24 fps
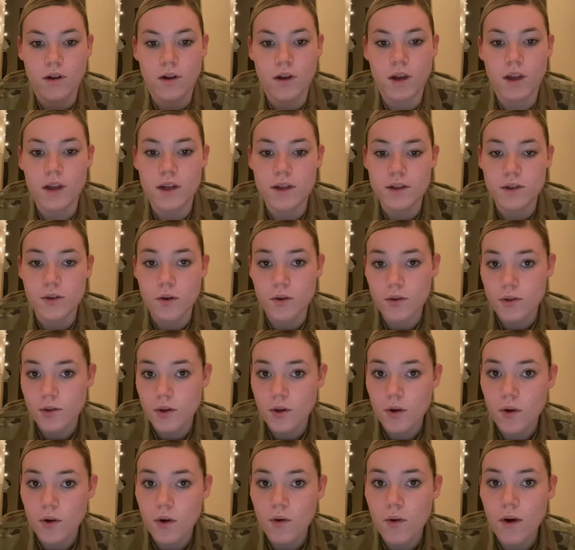it is
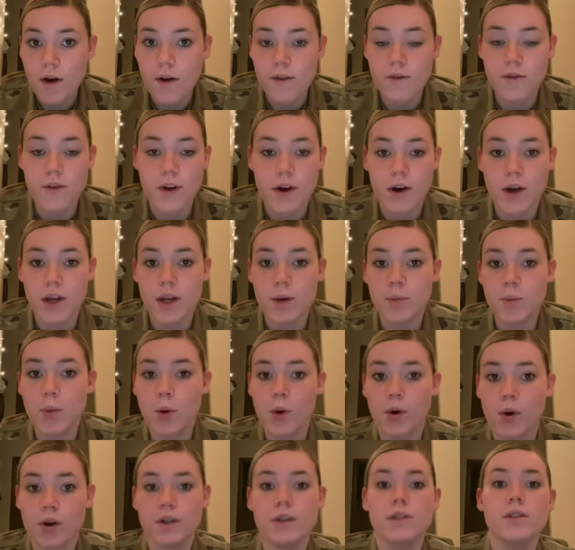also very
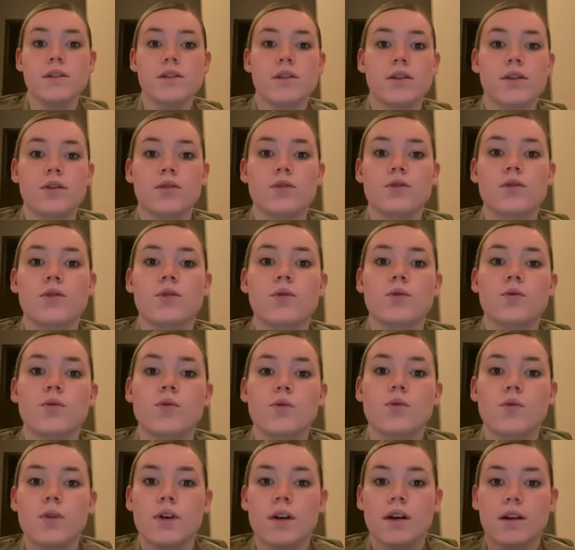important
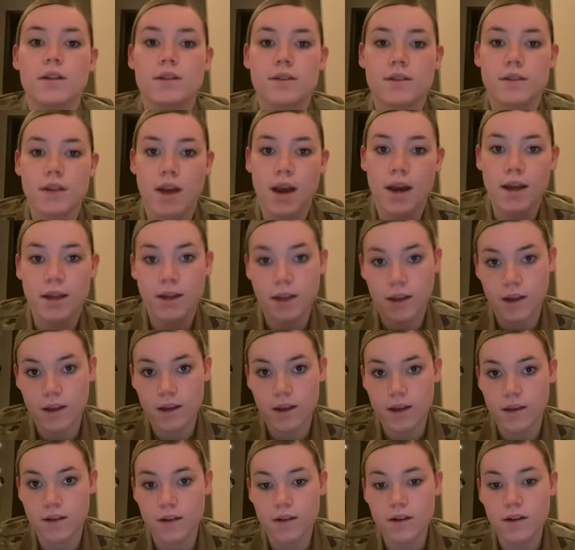to sign
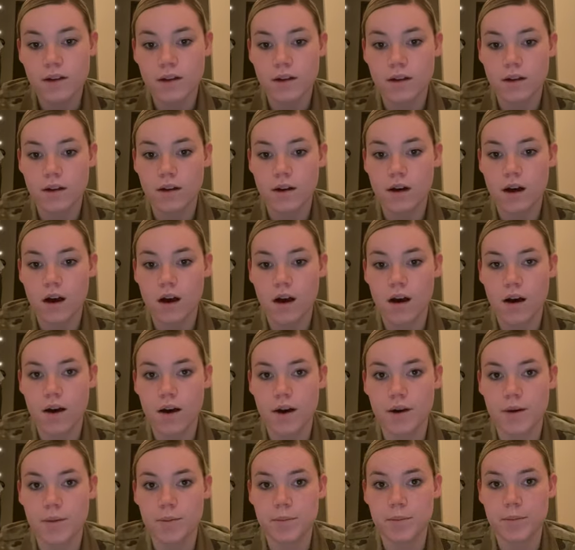in
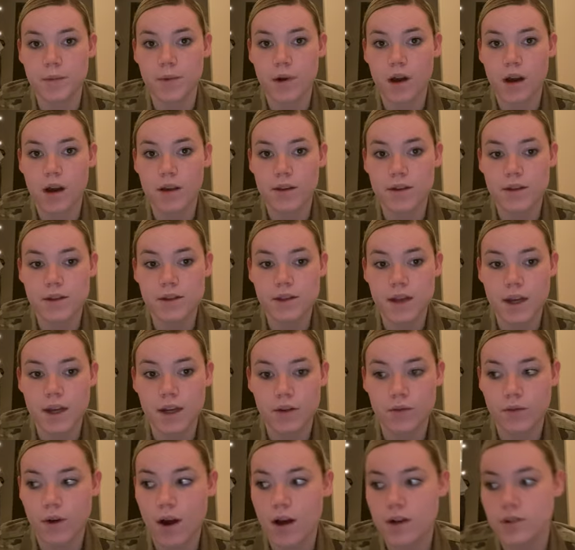um, on the
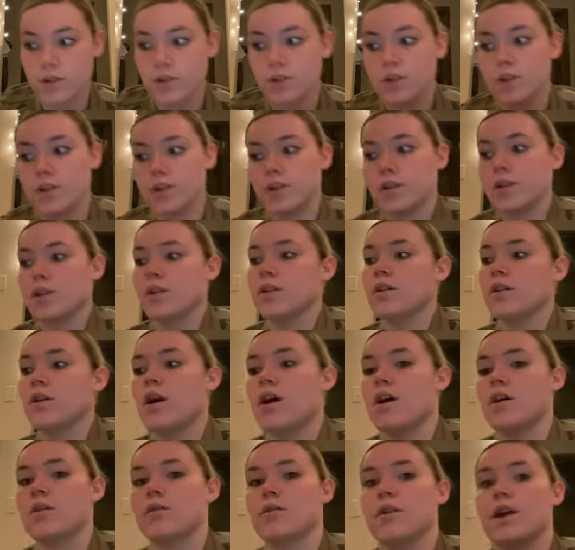sign-in roster
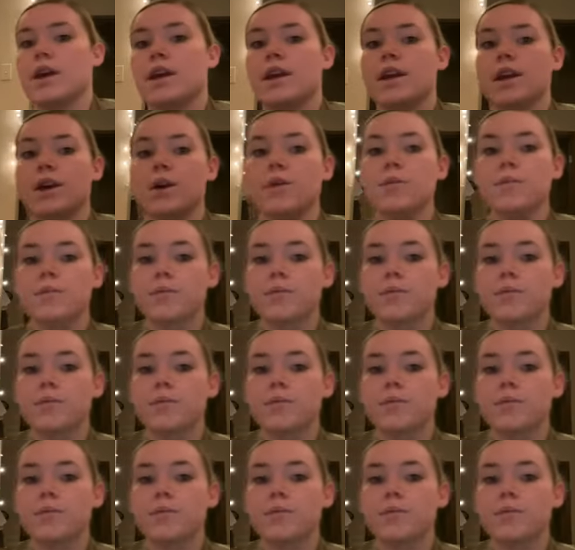uh, right here.